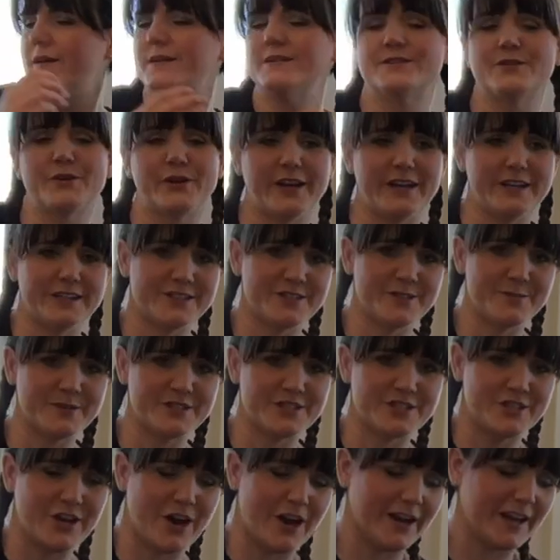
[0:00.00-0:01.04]
sorry, too
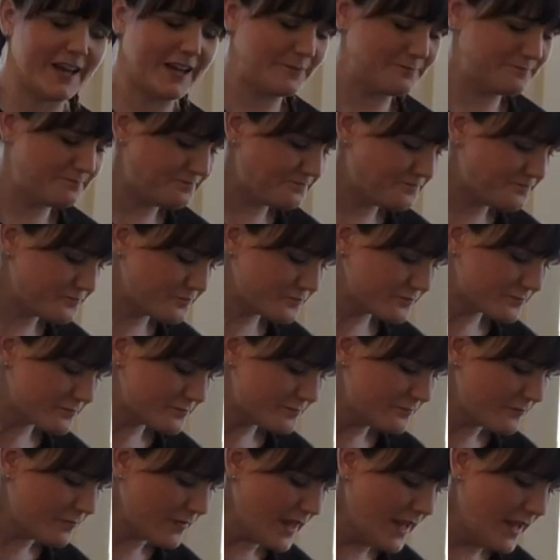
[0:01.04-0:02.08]
much talking.
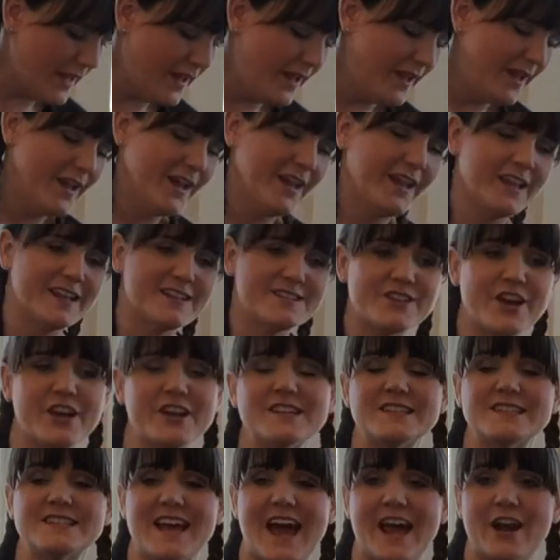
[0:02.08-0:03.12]
It's on
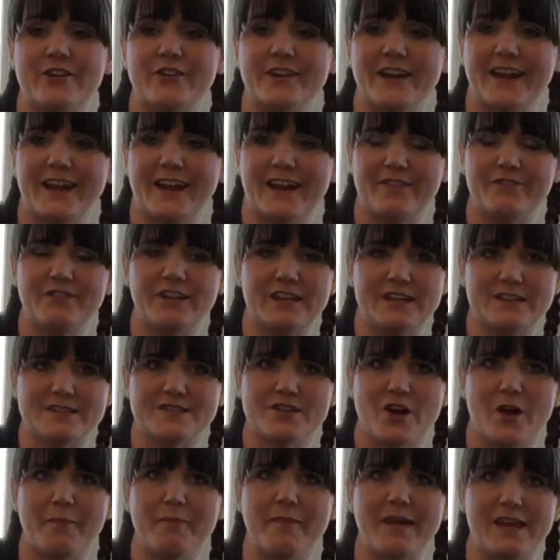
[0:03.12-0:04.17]
a Saturday evening. It's
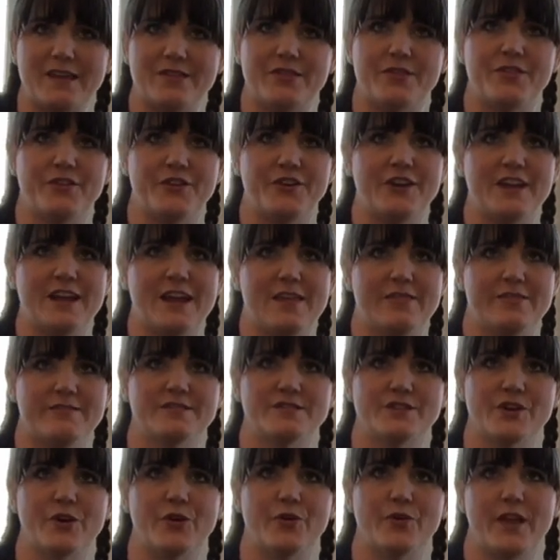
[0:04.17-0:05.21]
on May 30th.
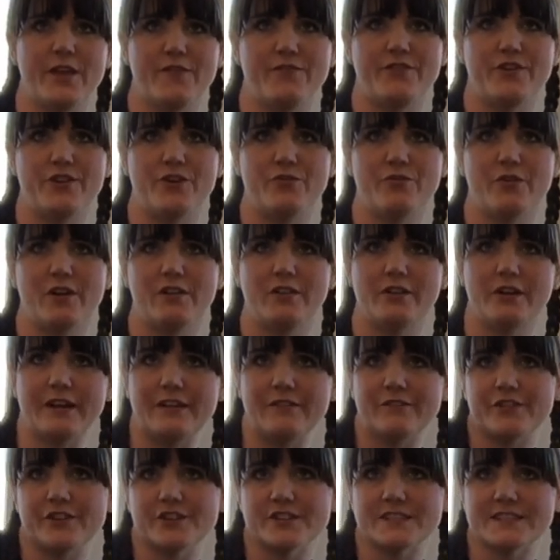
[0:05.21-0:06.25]
So if you are
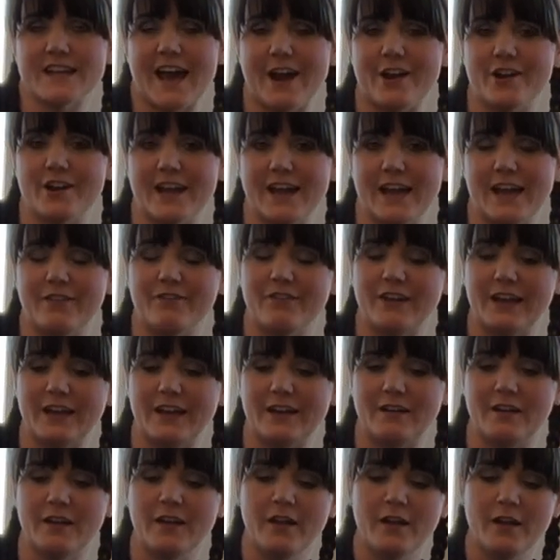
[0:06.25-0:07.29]
looking for a Saturday
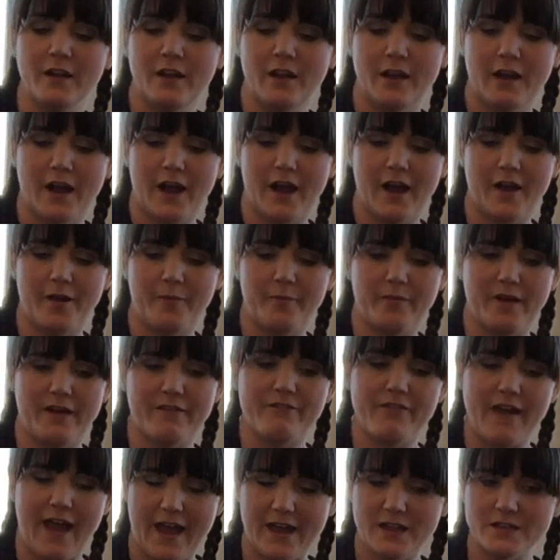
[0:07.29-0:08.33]
evening
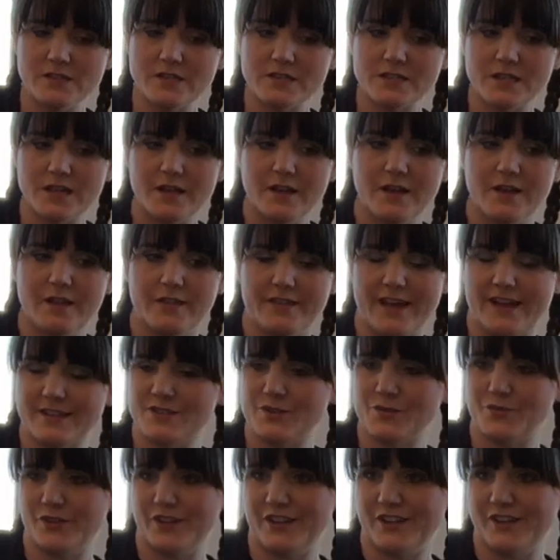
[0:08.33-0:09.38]
event, that's
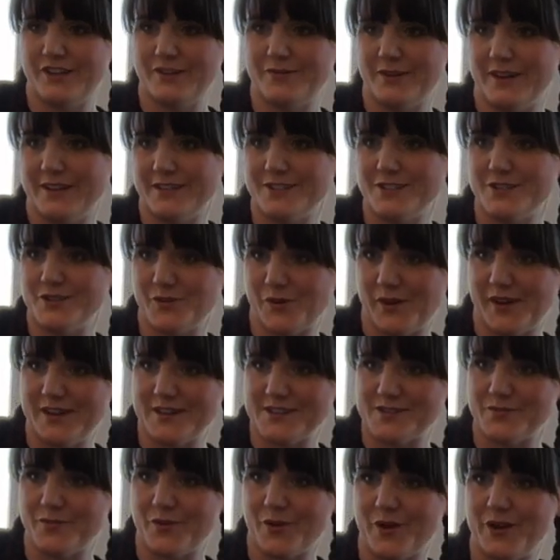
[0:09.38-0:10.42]
a really good one to join
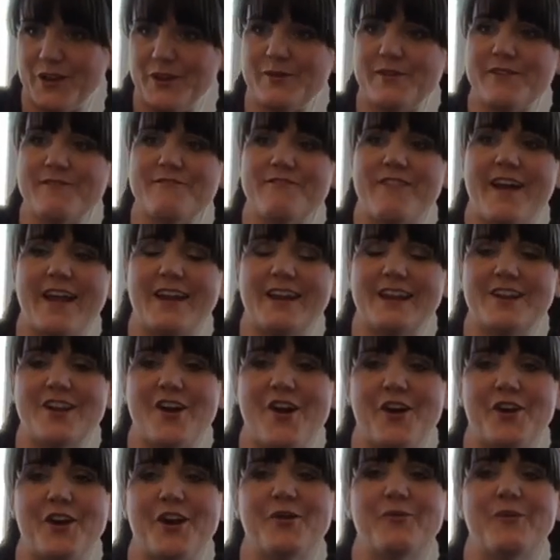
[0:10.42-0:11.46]
us for. You can find it
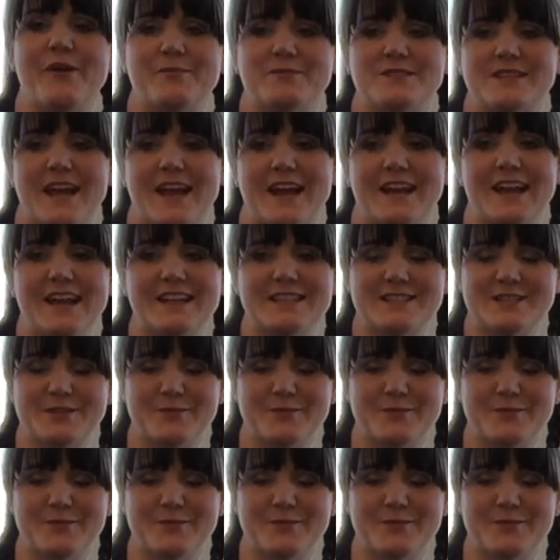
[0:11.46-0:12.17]
on our website at